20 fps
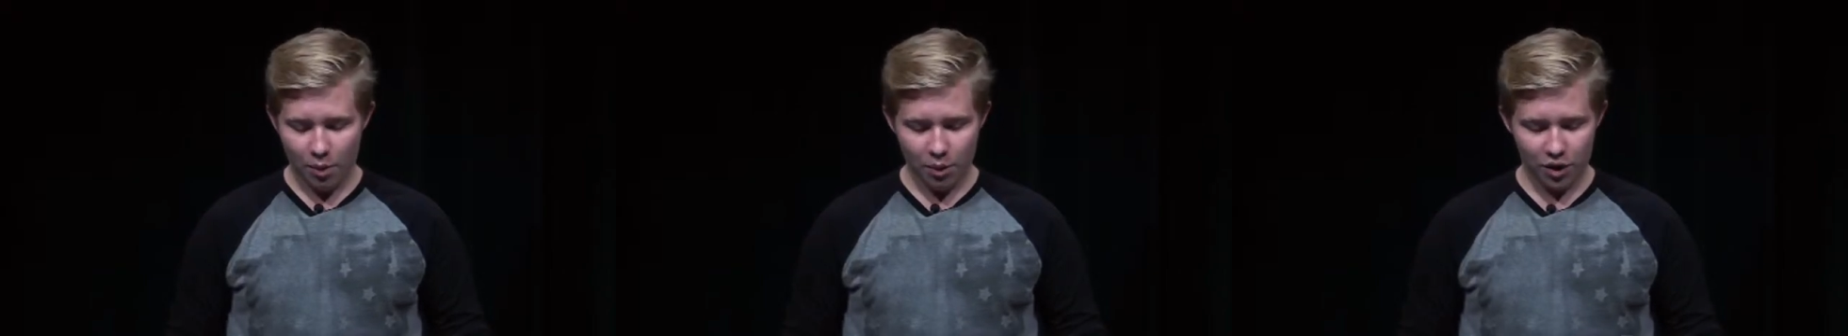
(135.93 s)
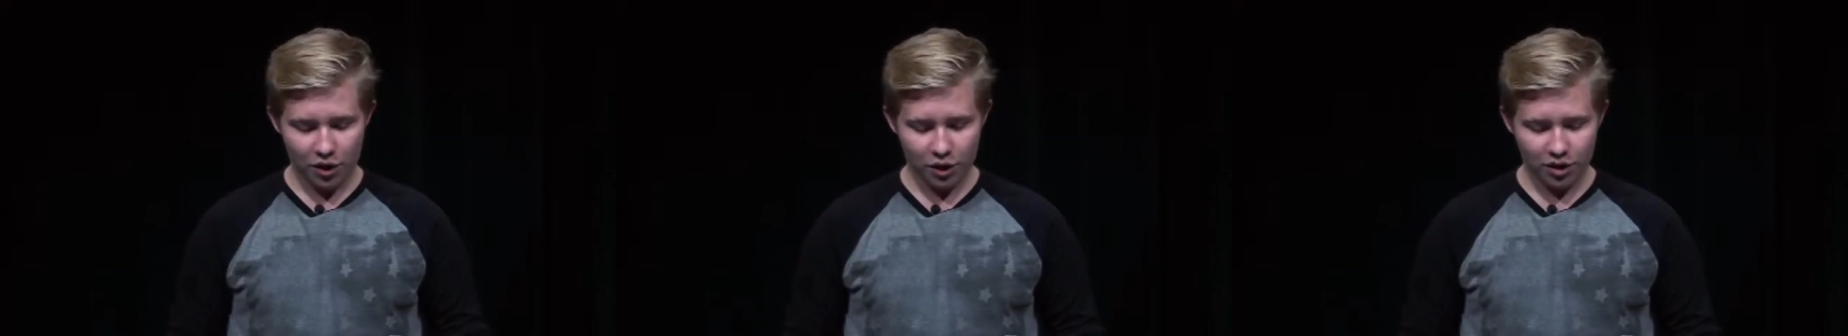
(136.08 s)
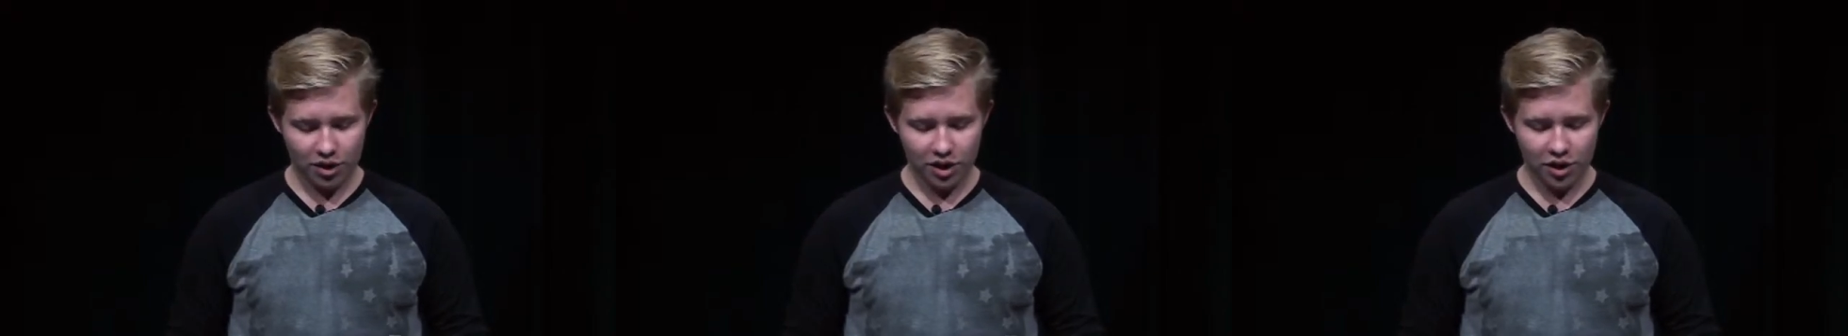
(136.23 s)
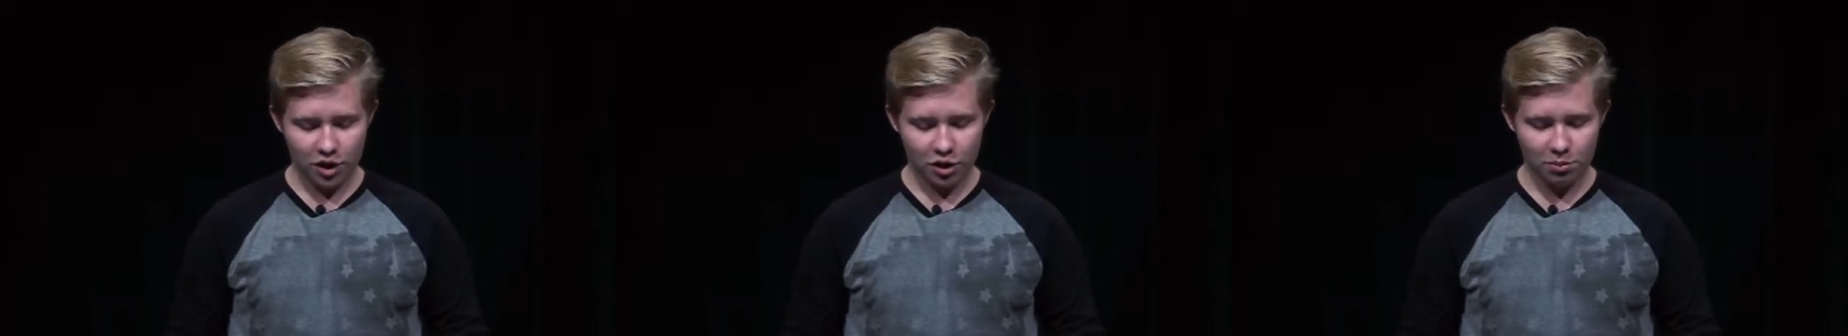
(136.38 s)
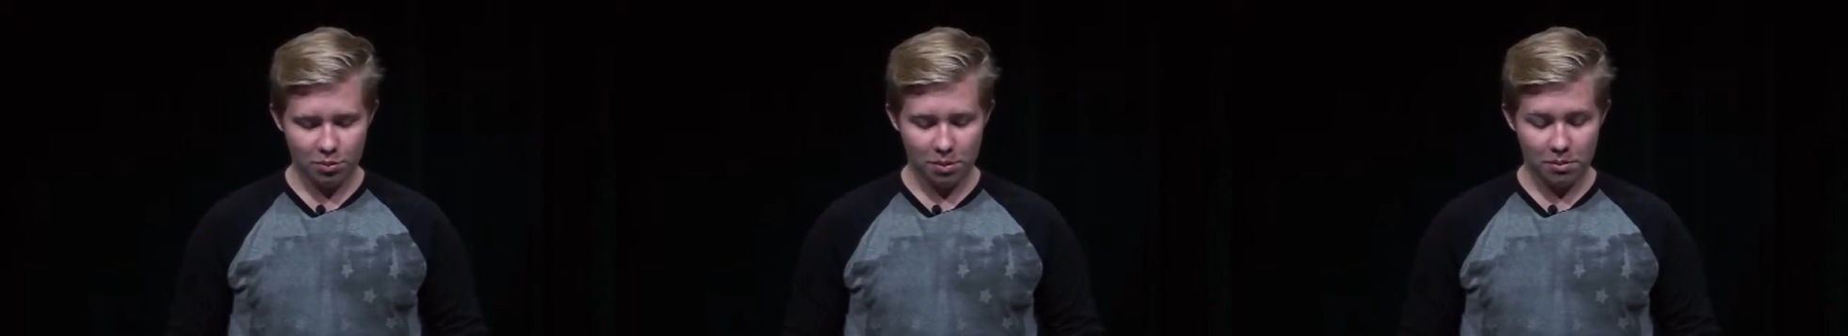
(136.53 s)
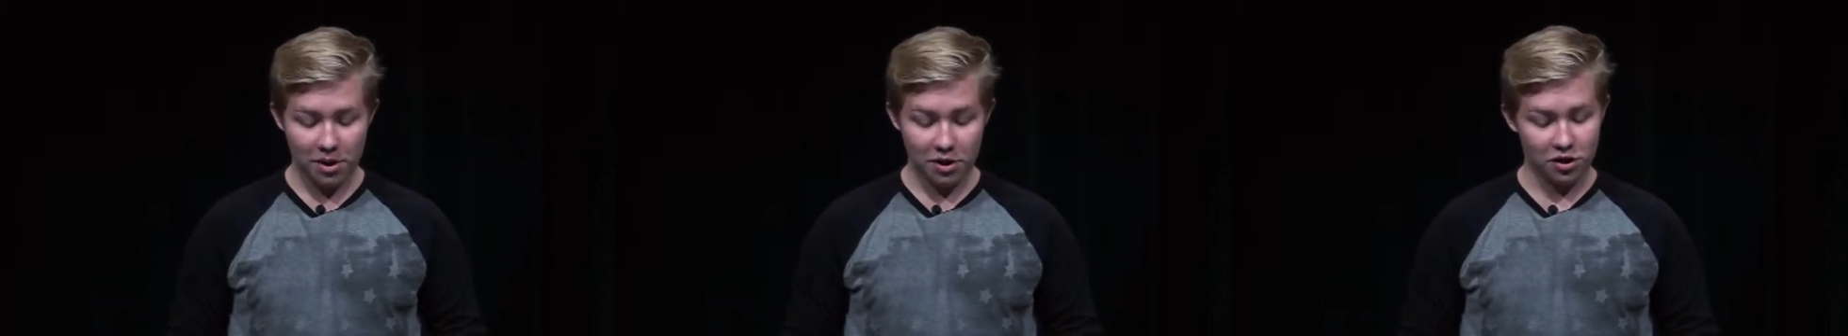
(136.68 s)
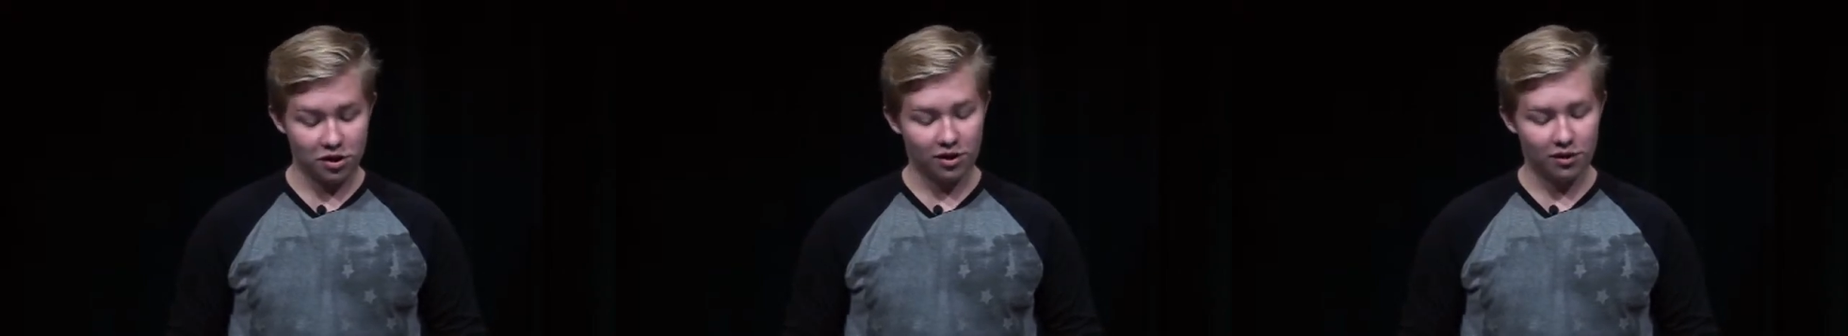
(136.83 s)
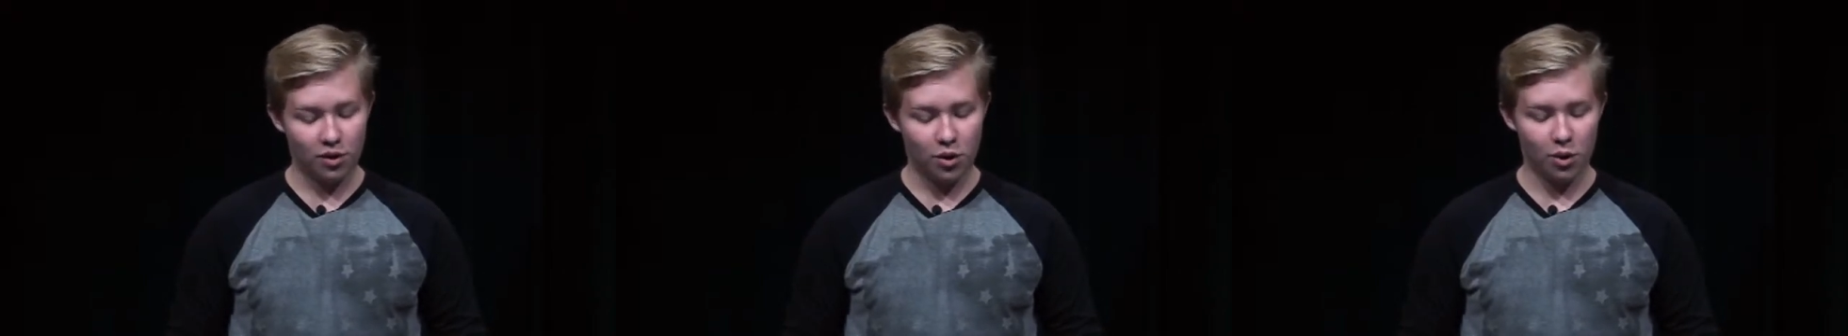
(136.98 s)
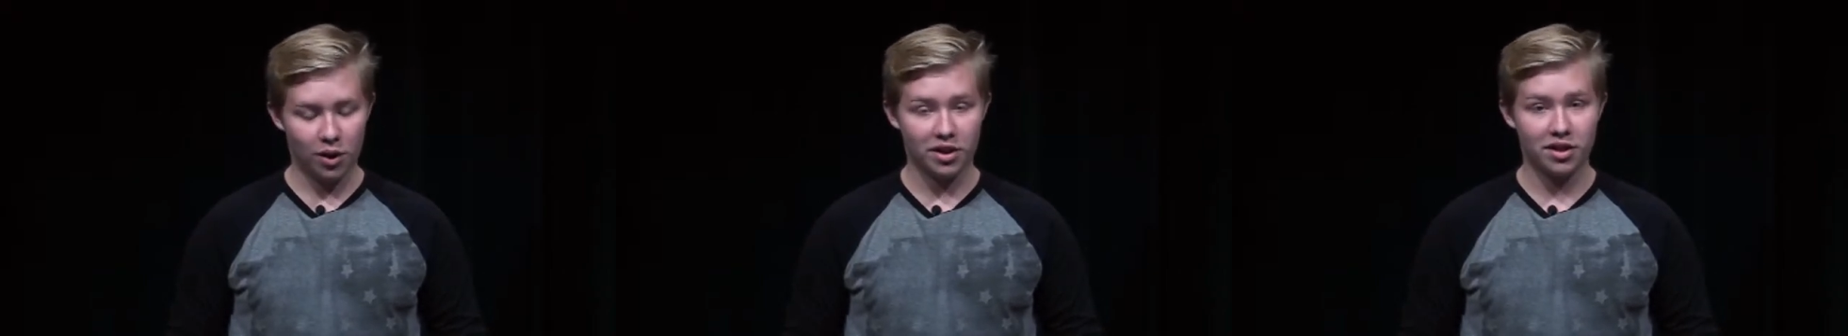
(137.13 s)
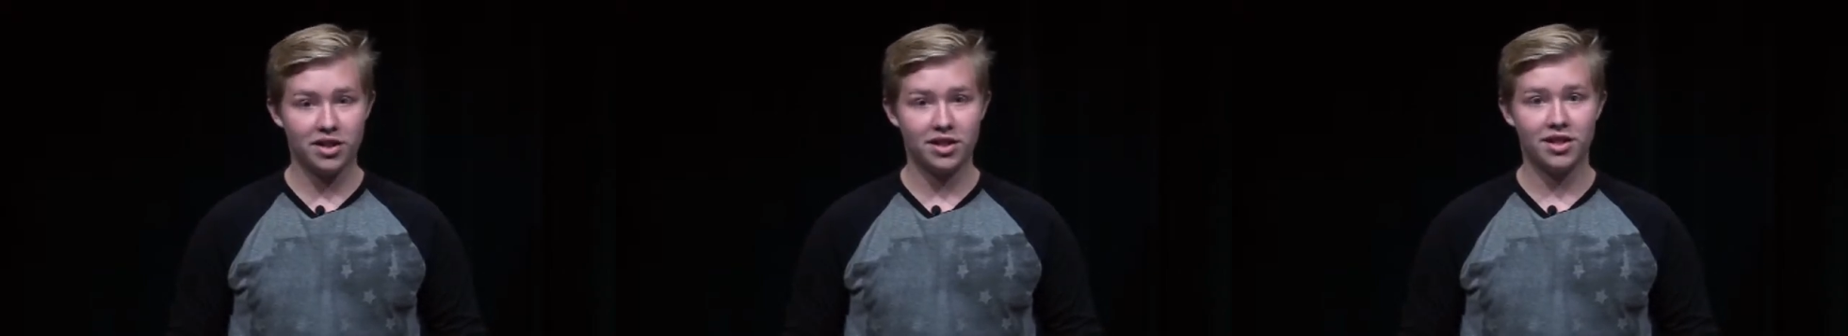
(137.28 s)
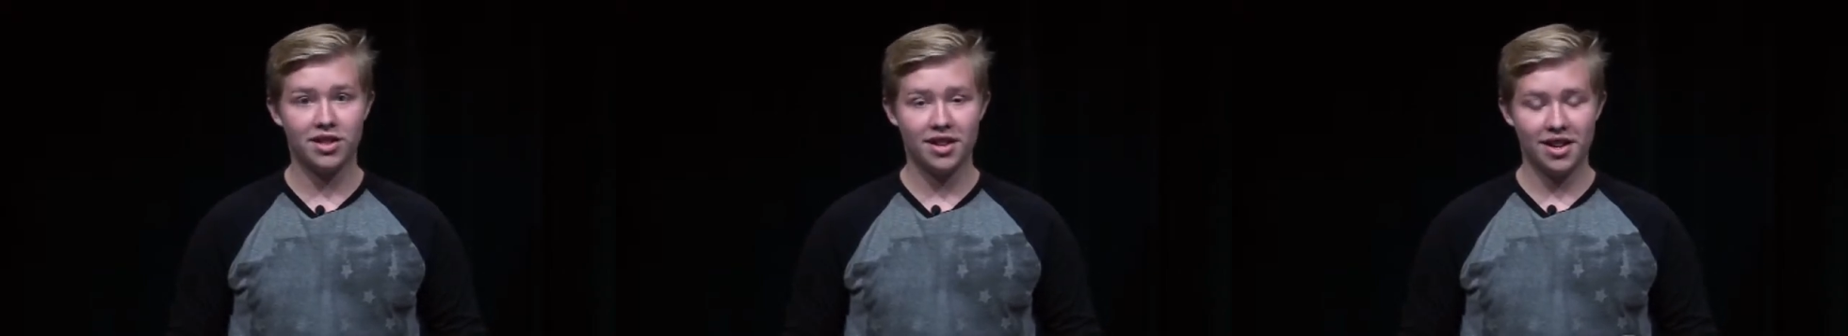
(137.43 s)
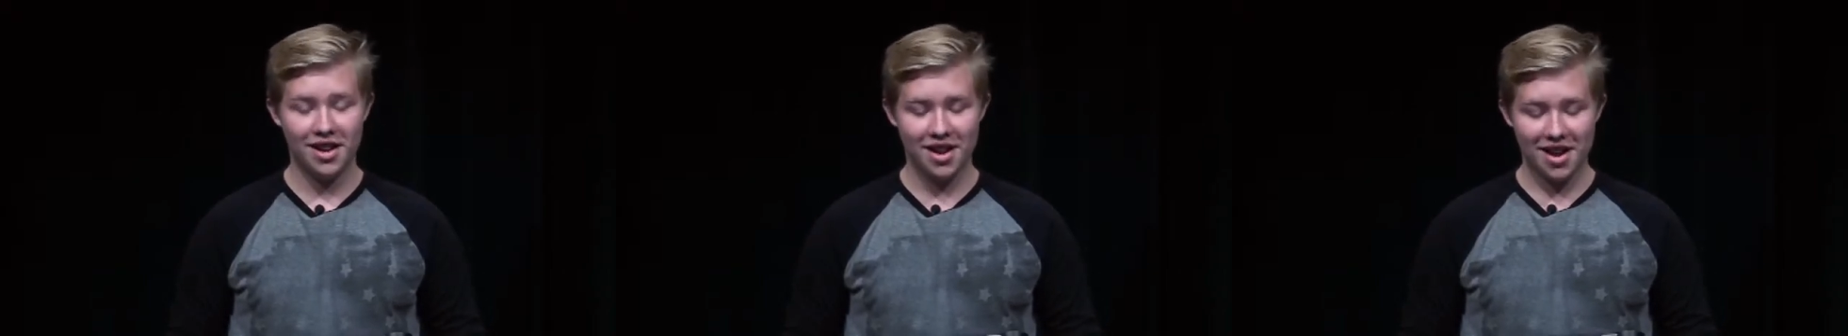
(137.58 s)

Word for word: with your teacher's permission, of course.